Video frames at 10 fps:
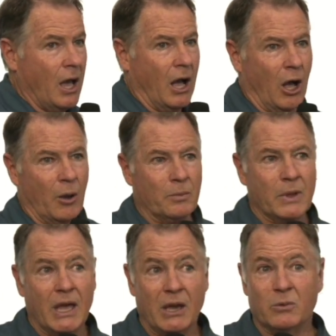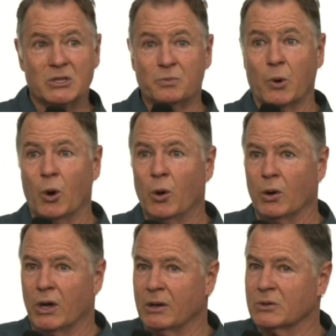Um, he, was
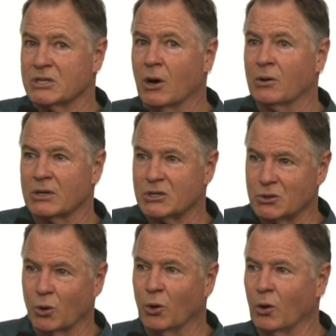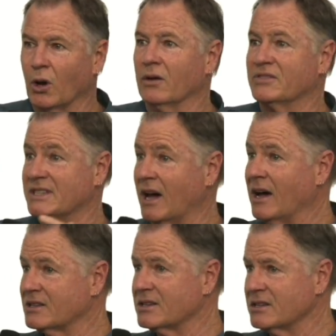born, he was known as Saul of
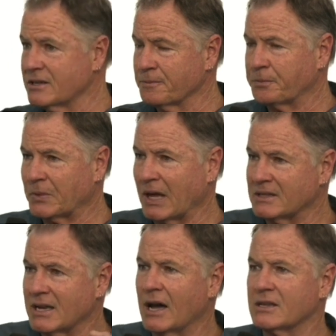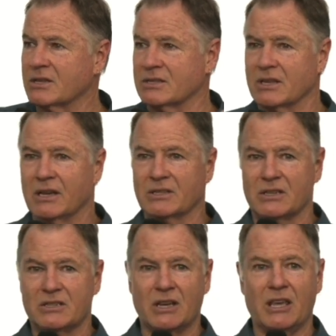Tarsus. Now, Tarsus is a
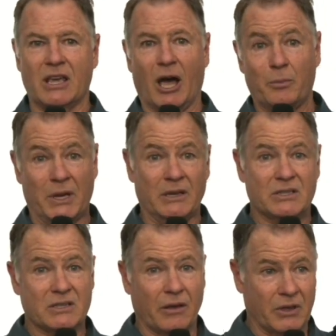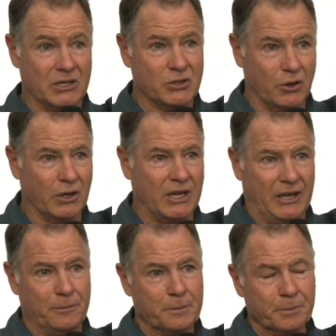city up in southern
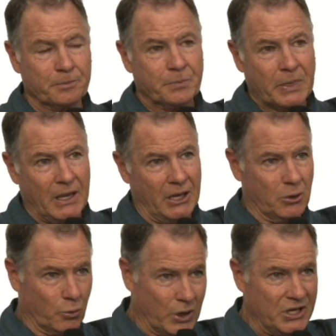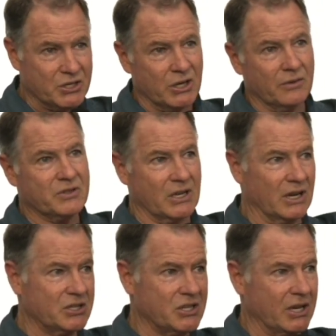Turkey in a region of
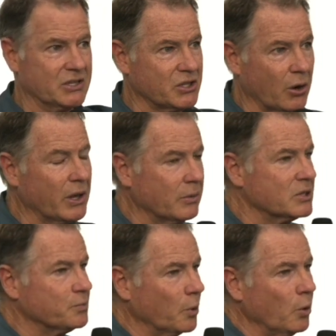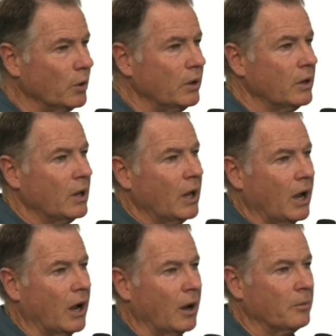Cilicia. So he was born
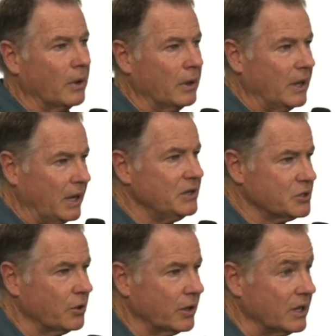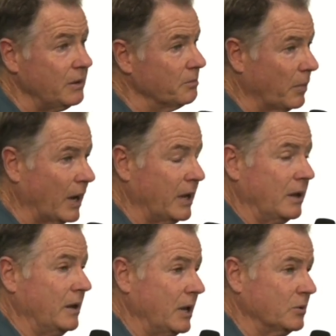um, in Turkey, but
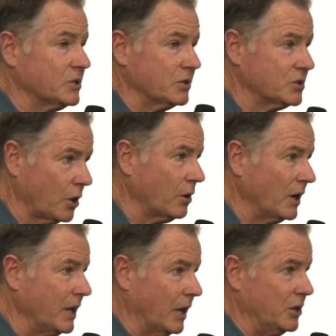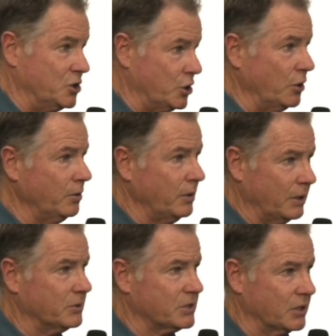he was a, totally a Jew. He
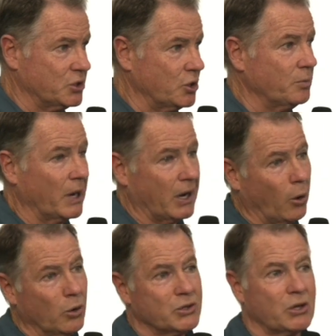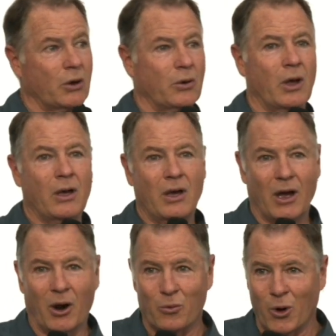was a Jew, but also
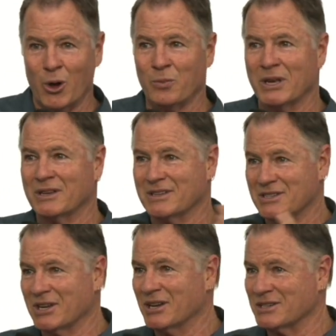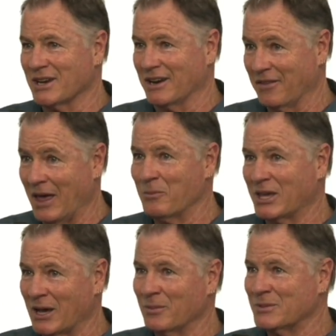a Roman citizen, and that
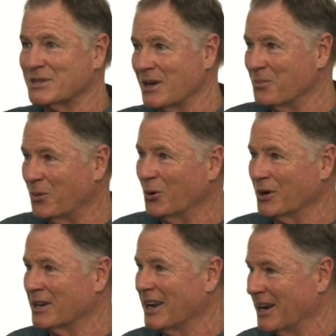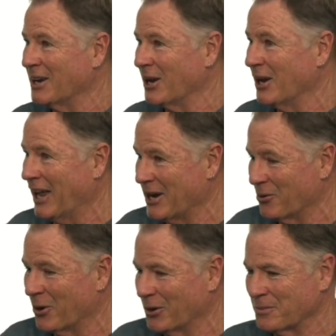becomes important a little
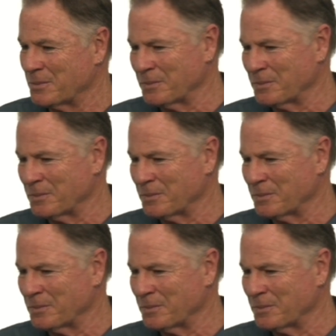later on.